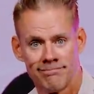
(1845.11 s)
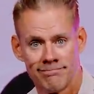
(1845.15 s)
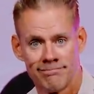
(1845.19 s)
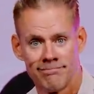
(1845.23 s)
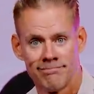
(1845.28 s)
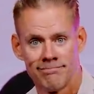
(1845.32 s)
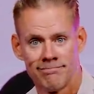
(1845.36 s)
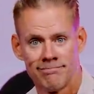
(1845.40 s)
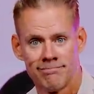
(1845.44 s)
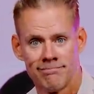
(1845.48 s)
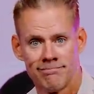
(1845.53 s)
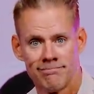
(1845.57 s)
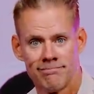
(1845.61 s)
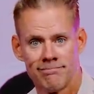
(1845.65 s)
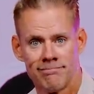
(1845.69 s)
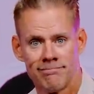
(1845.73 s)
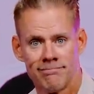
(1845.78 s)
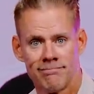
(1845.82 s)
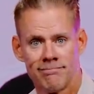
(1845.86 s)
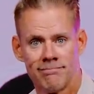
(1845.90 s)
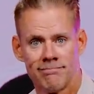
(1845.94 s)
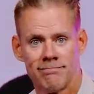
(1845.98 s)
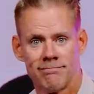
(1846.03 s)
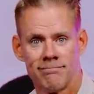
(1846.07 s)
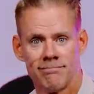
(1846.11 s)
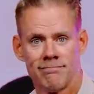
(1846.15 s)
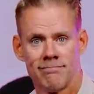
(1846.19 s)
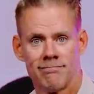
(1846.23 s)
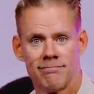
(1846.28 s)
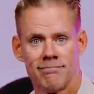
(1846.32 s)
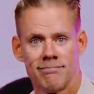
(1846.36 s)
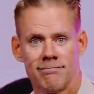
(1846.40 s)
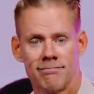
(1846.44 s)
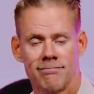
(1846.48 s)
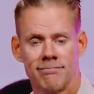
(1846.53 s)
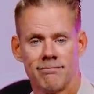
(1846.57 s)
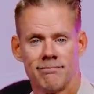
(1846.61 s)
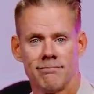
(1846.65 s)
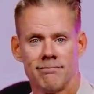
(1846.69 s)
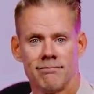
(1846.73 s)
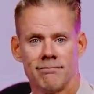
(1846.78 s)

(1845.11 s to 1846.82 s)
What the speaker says: [no speech]